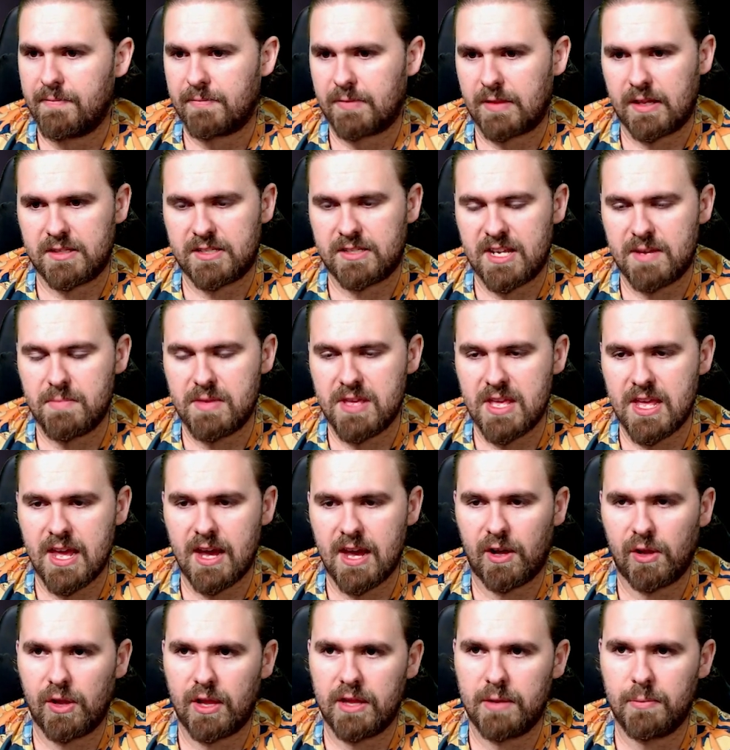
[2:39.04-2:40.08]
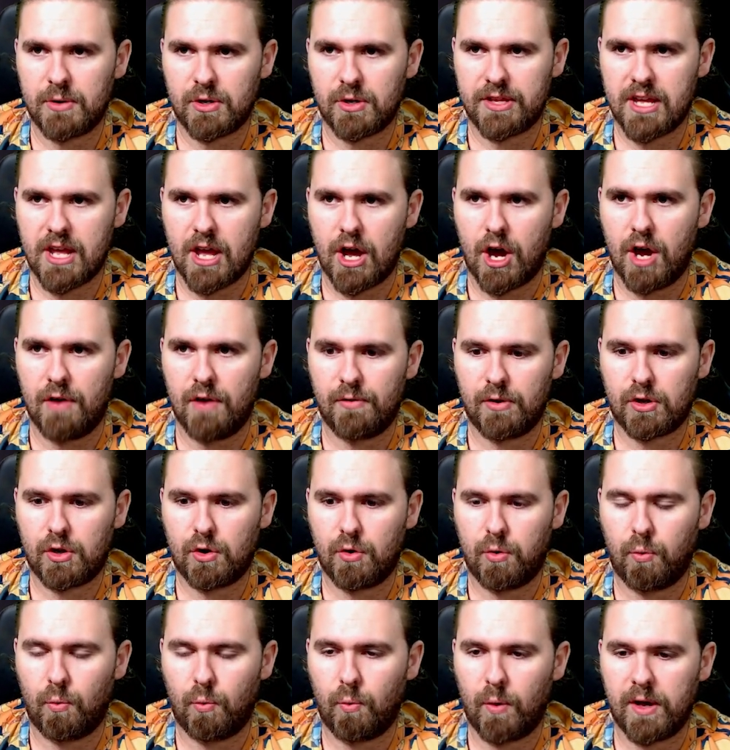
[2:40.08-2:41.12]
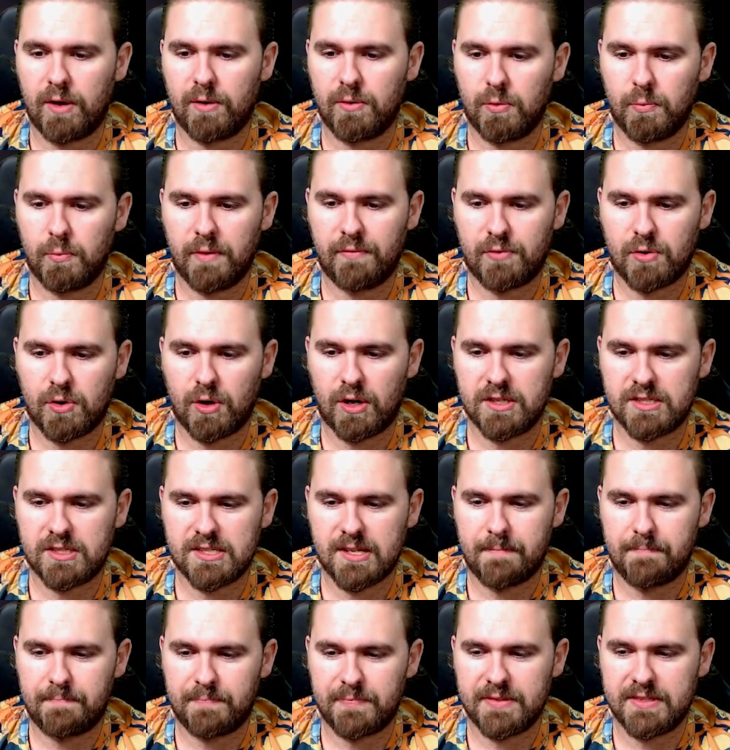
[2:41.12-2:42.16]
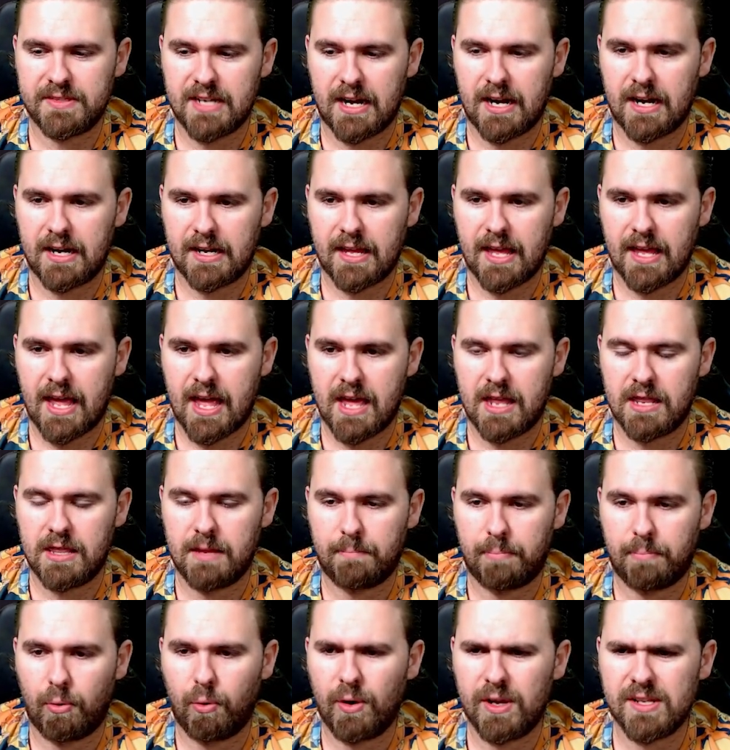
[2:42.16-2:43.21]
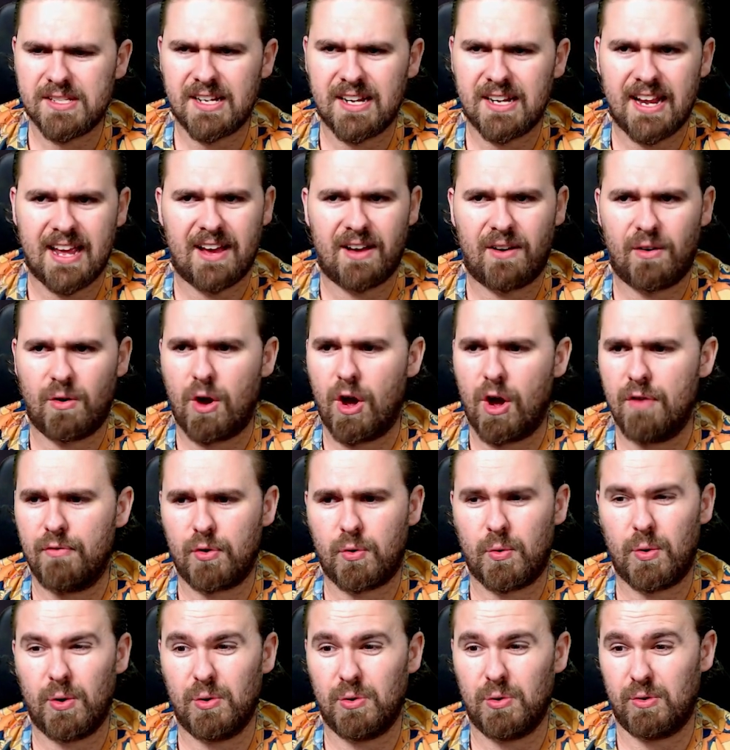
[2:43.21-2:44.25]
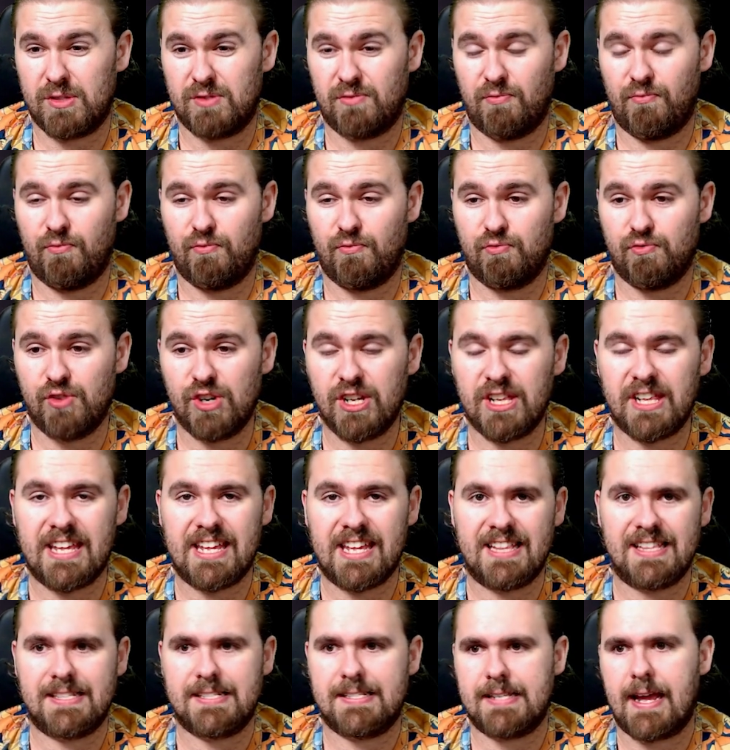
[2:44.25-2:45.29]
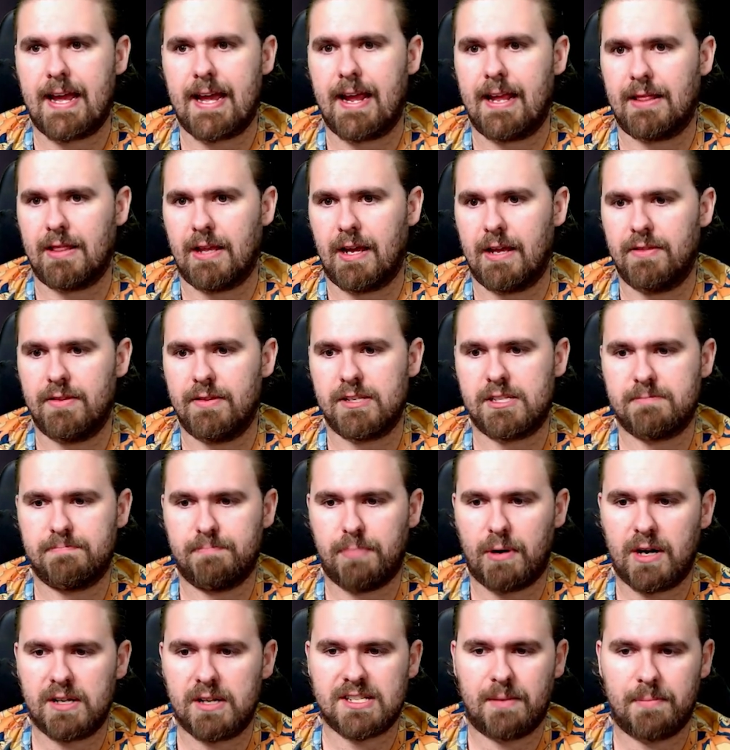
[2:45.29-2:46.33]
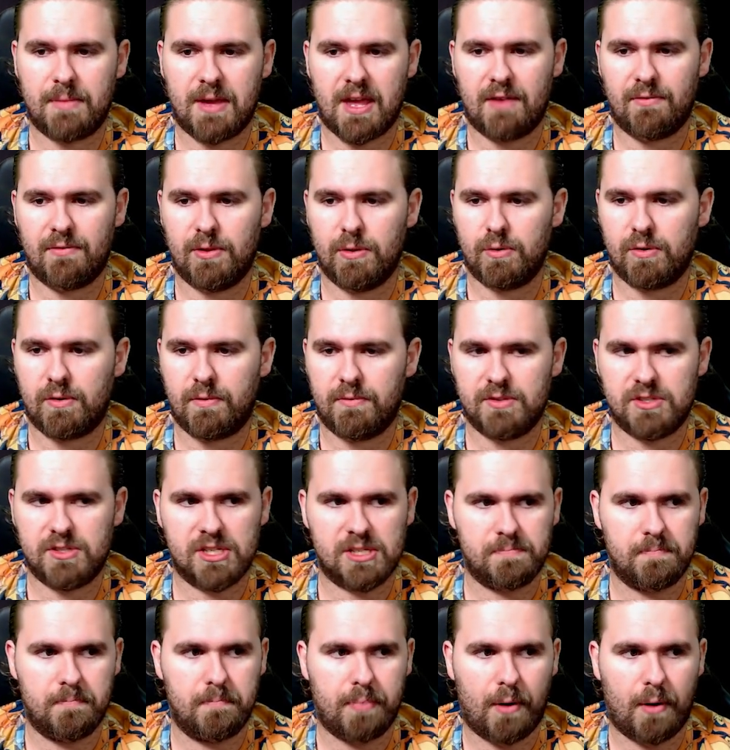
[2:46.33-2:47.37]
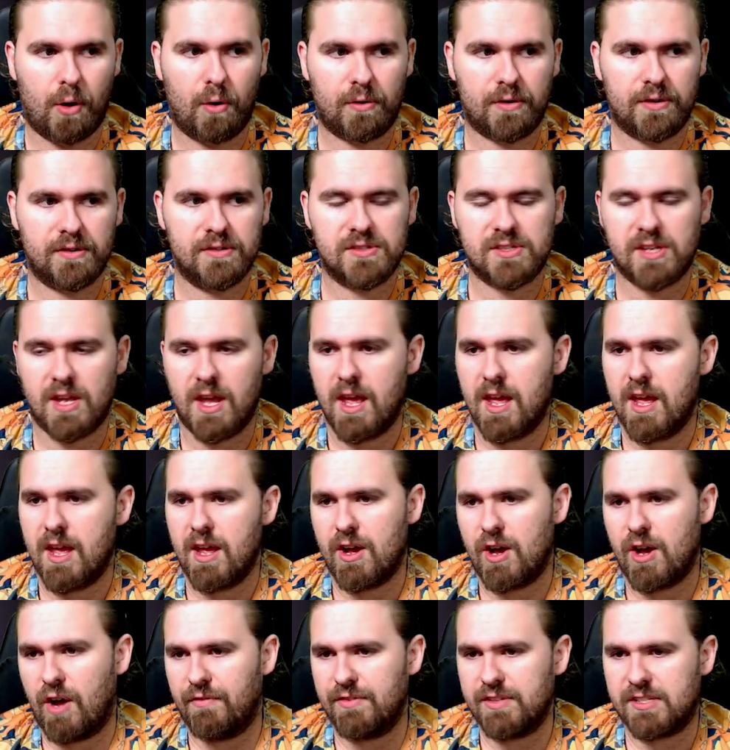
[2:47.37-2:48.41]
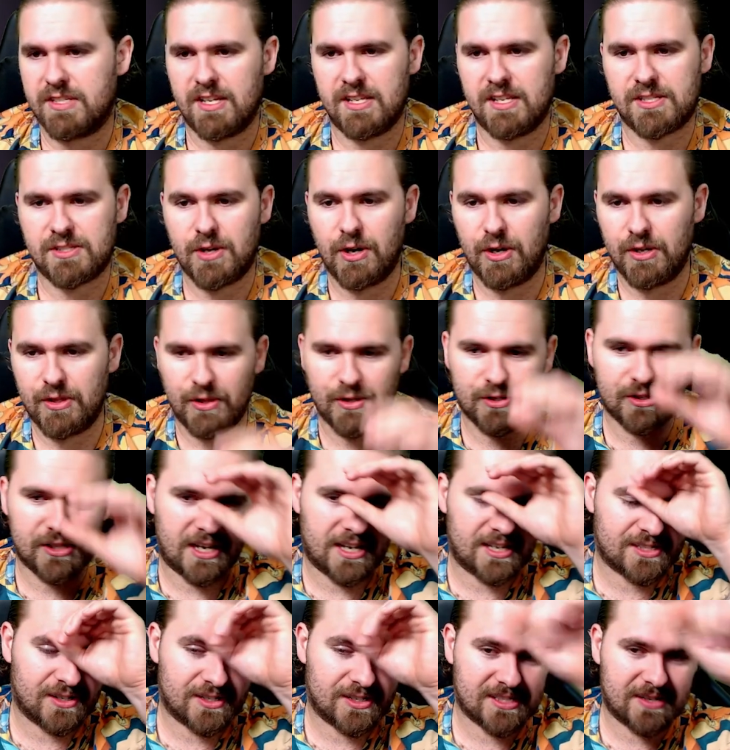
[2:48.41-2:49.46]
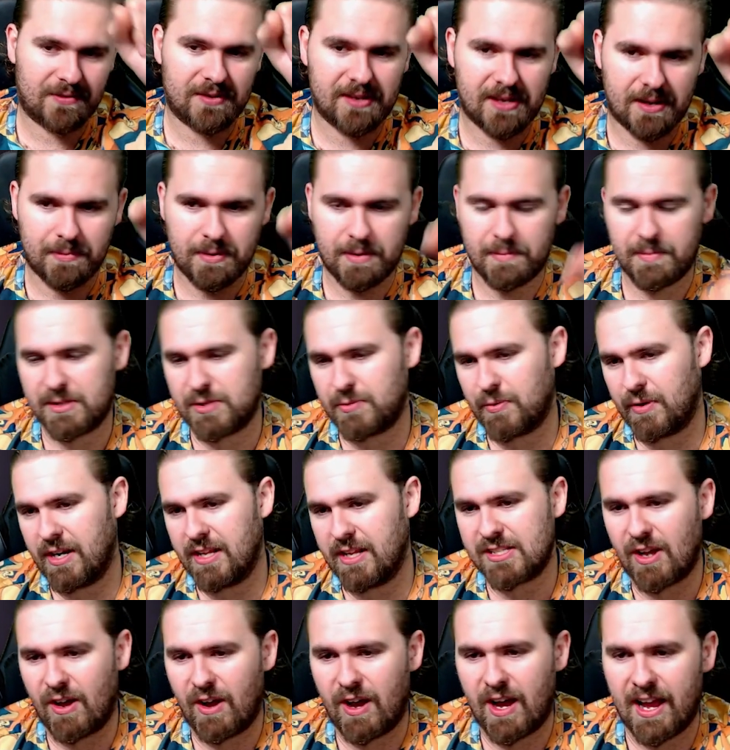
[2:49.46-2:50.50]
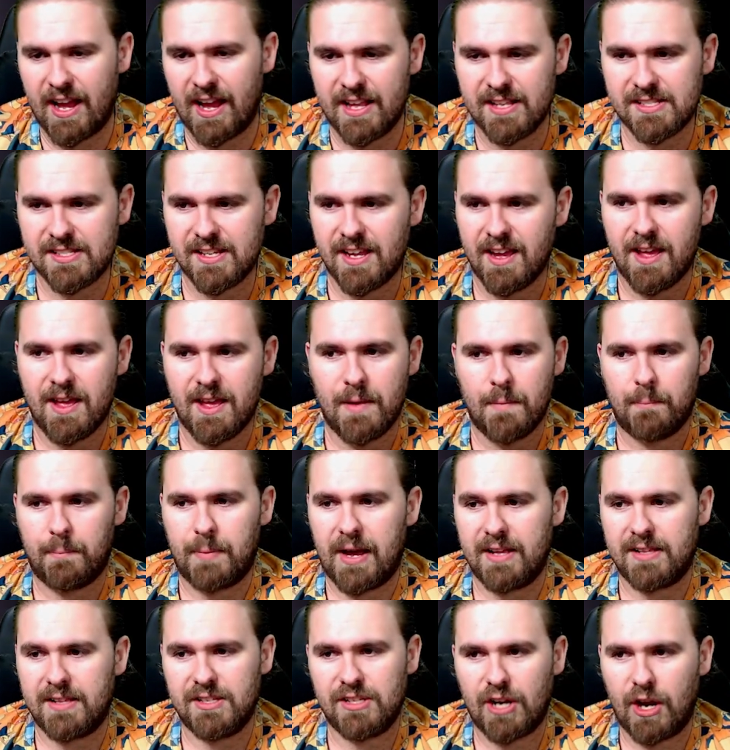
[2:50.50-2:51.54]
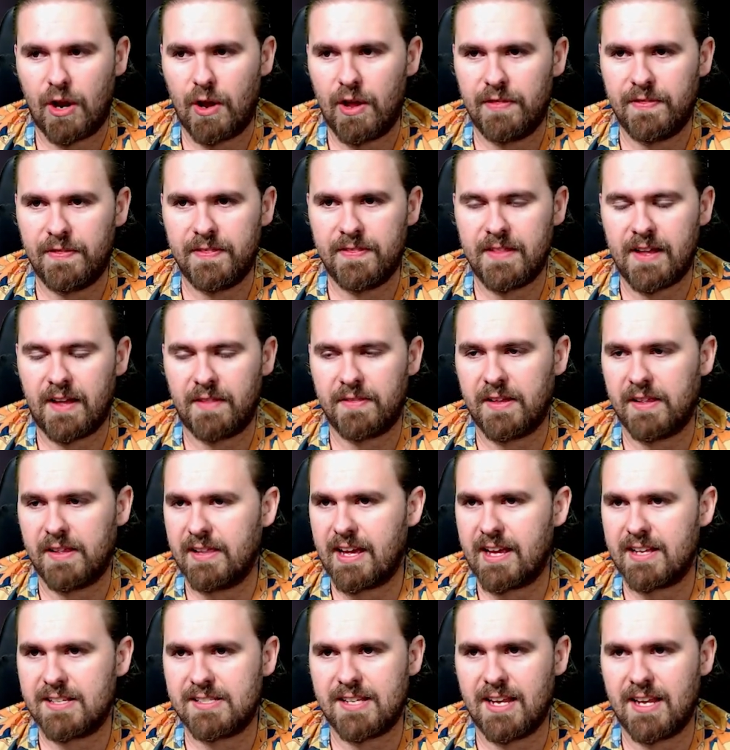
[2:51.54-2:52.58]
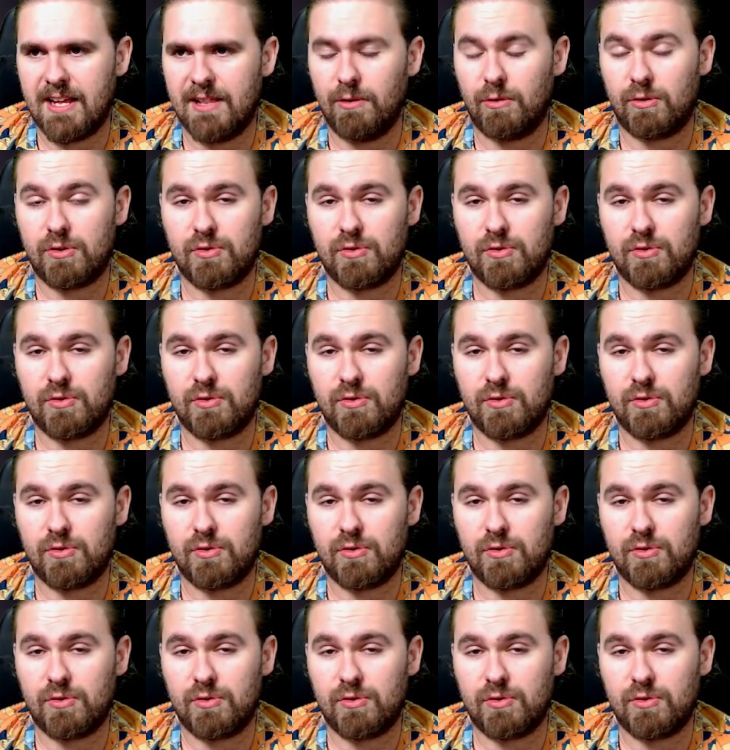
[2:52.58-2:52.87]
Team Yell. And then we've got the Overquill. We've got dark and the poison. Now, Overquill looks really insane. Like, the spice coming out of it look just bonkers. Obviously, looks like it's got something coming up between its eyes, but, you know, nonetheless, it looks